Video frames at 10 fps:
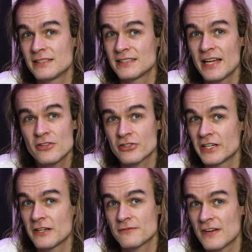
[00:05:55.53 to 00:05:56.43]
today you're
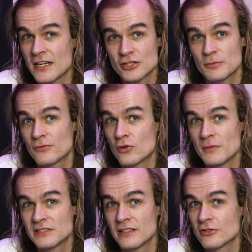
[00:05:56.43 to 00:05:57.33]
getting faster
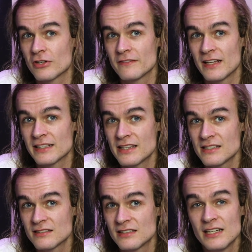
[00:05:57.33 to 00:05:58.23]
performance than a drive like
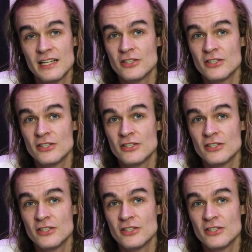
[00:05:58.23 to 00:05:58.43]
this